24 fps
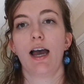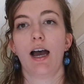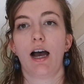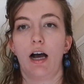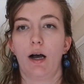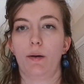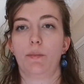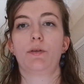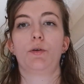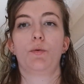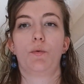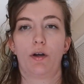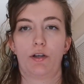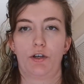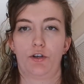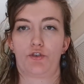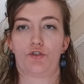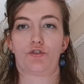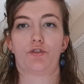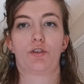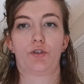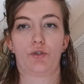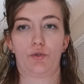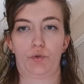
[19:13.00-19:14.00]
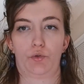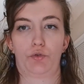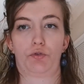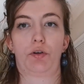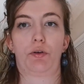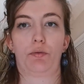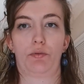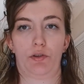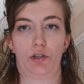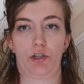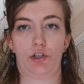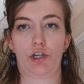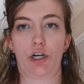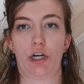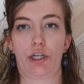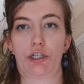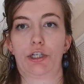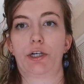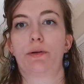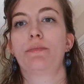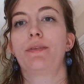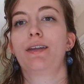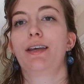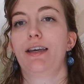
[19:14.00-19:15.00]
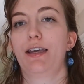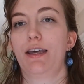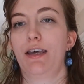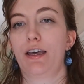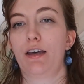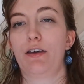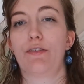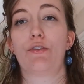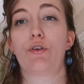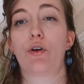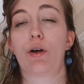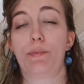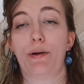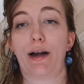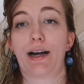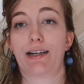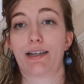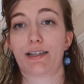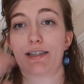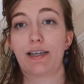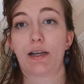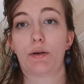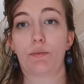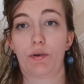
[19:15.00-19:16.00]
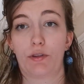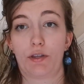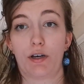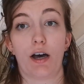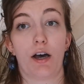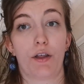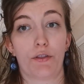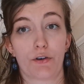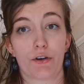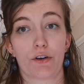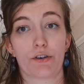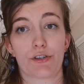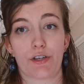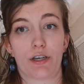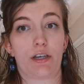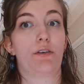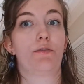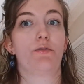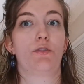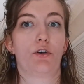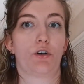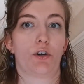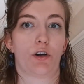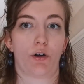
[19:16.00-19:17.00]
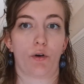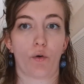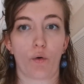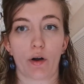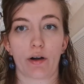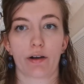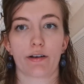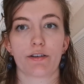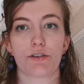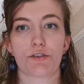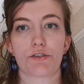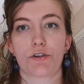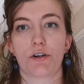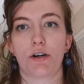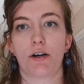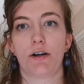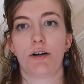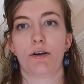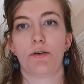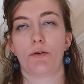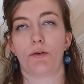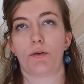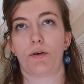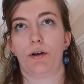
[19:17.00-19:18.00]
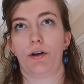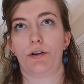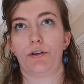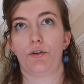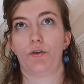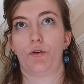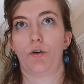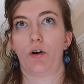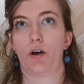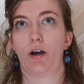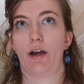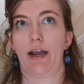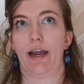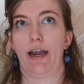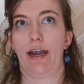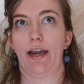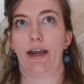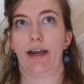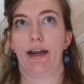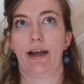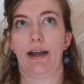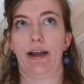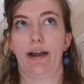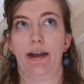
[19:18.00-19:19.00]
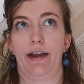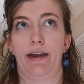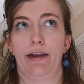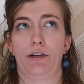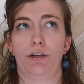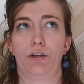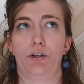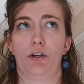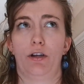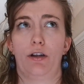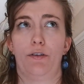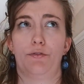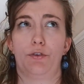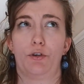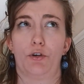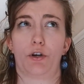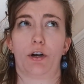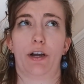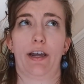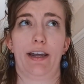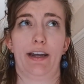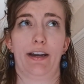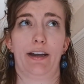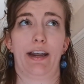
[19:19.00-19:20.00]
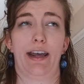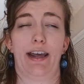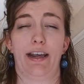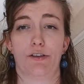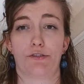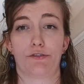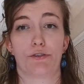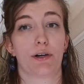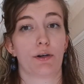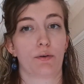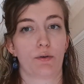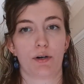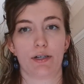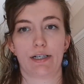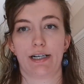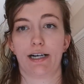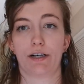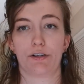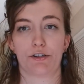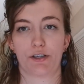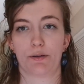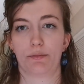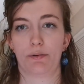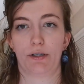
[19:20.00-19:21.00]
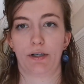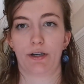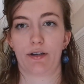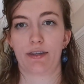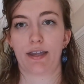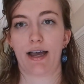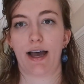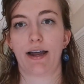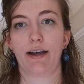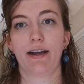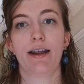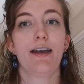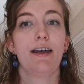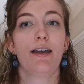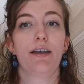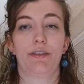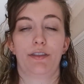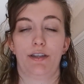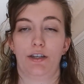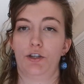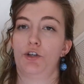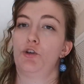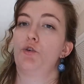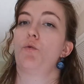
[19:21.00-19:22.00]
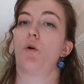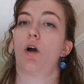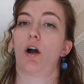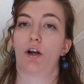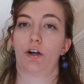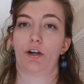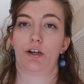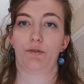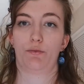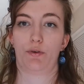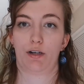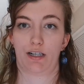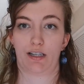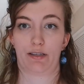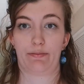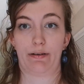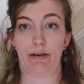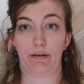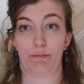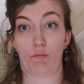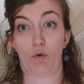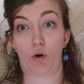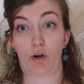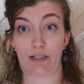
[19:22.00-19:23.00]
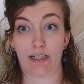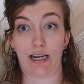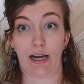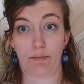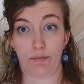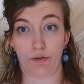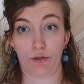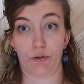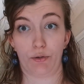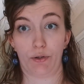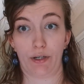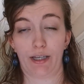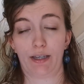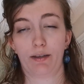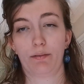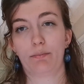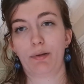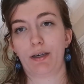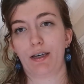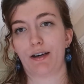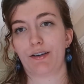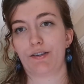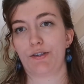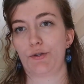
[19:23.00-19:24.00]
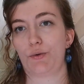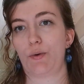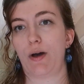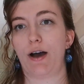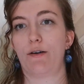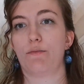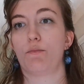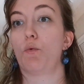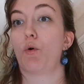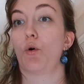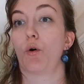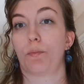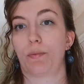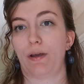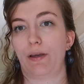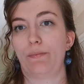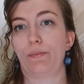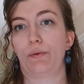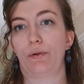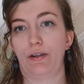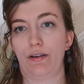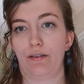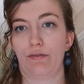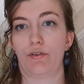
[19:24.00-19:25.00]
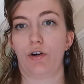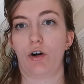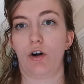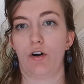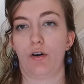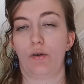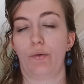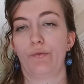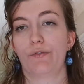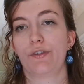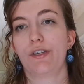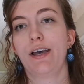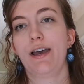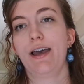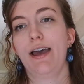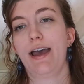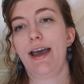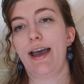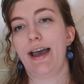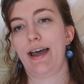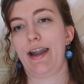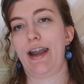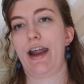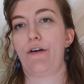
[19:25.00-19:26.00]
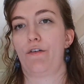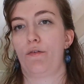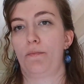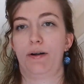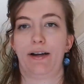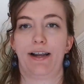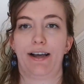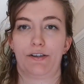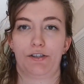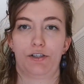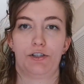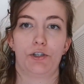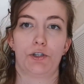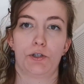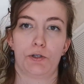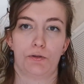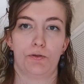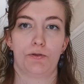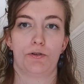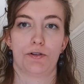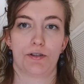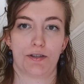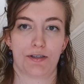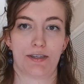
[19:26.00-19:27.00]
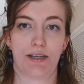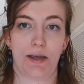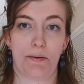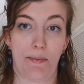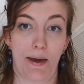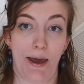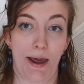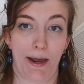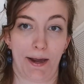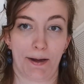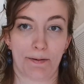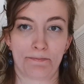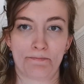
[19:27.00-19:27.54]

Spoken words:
you want your strings to agree with each other. If you are practicing with others, like if you're in an orchestra or if you're in a string quartet or something like that, then you are going to want to spend more time tuning because you have more people involved and everybody has to tune to the same A.